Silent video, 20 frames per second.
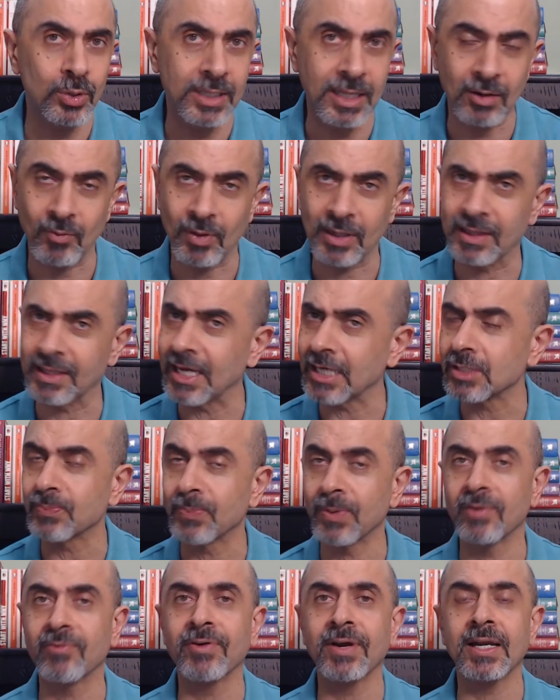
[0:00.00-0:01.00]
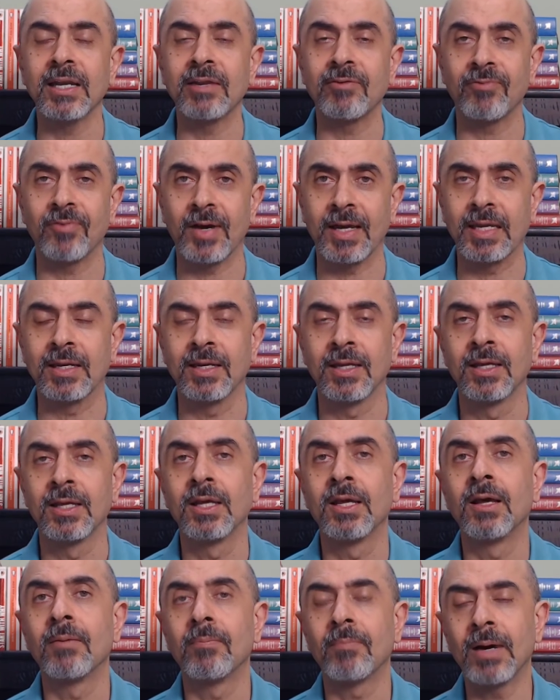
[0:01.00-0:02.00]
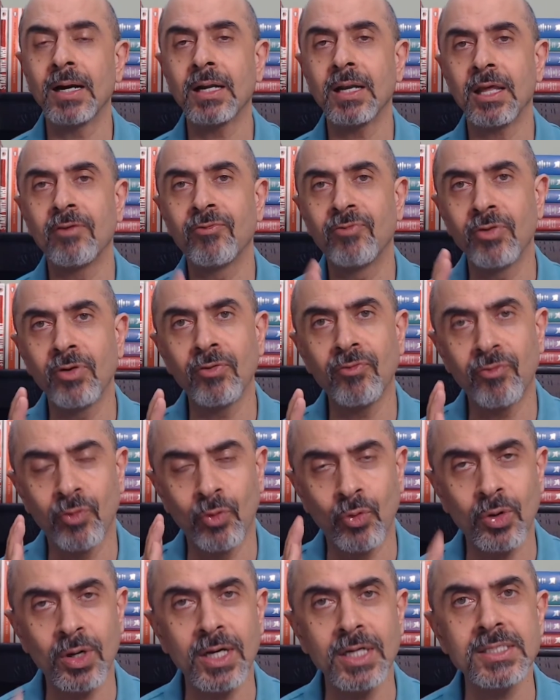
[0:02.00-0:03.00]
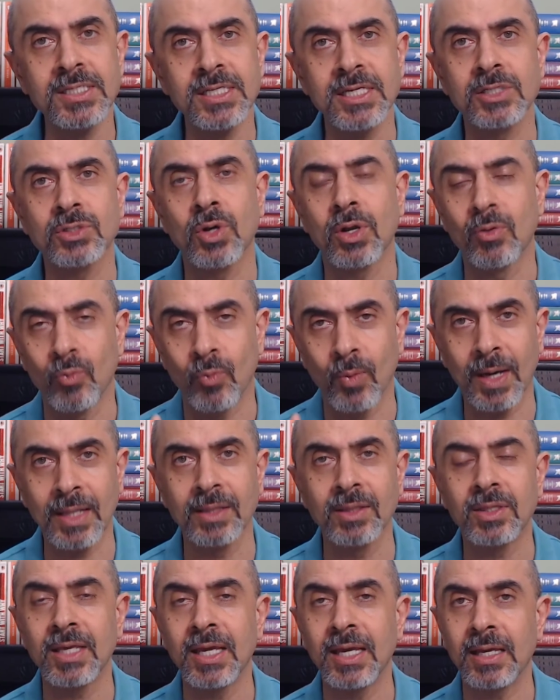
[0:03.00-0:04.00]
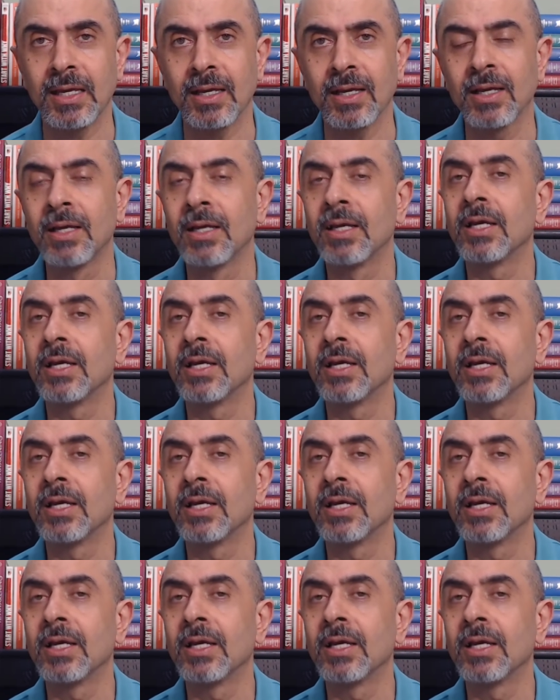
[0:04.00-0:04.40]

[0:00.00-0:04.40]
than one. That's perfectly fine. But if your focus is on one thing,